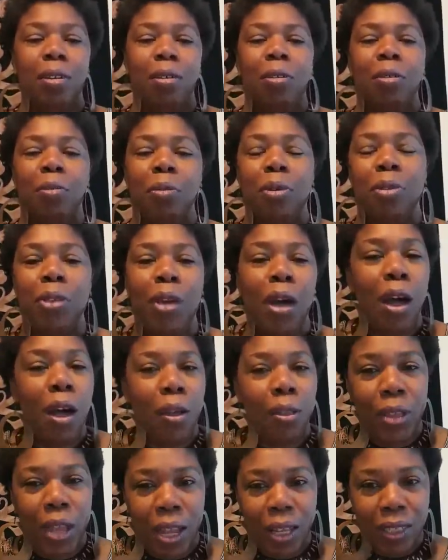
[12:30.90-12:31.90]
with
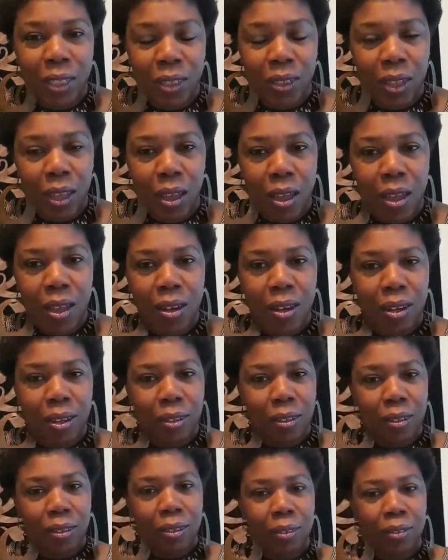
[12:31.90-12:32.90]
all that said,
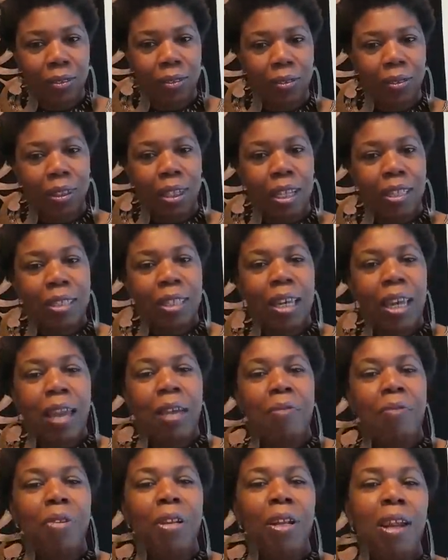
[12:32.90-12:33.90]
let's
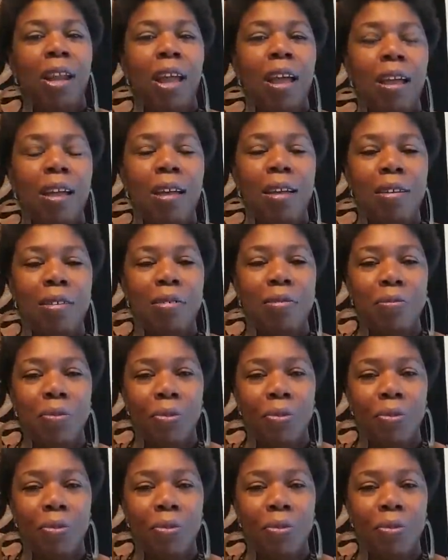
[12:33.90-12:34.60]
have love